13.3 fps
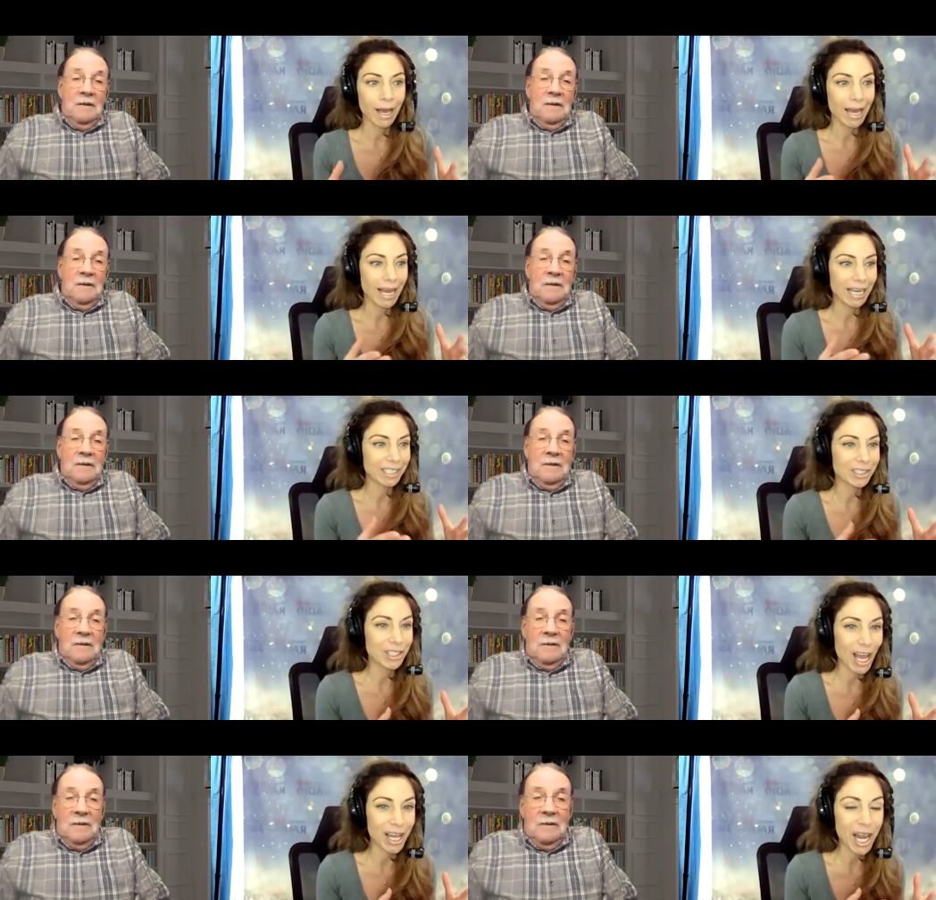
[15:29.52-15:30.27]
Speaker 1: uh,
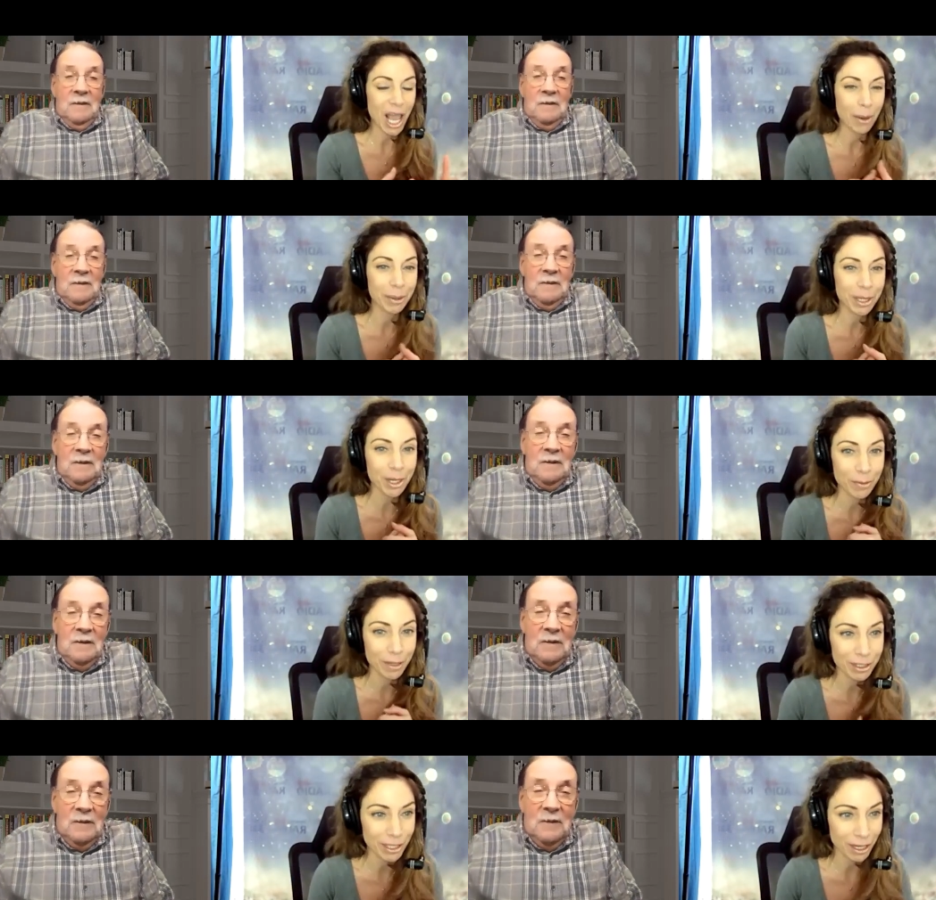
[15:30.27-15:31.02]
John, how we can
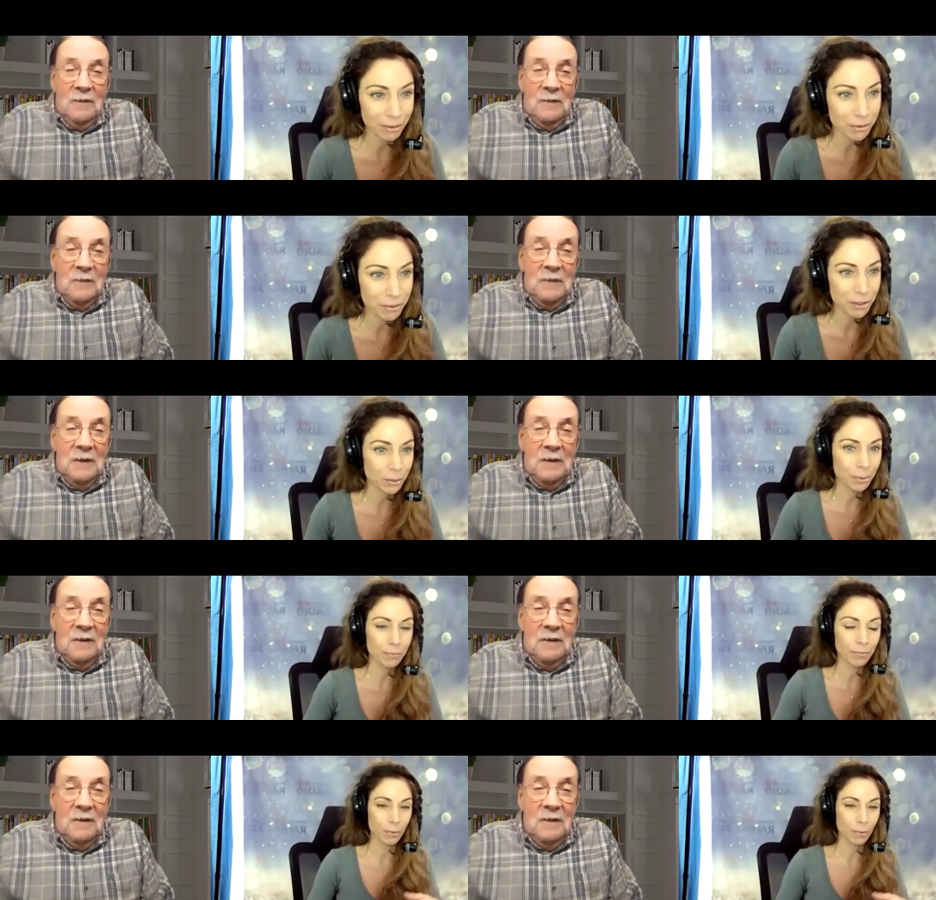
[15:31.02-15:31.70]
reach out to you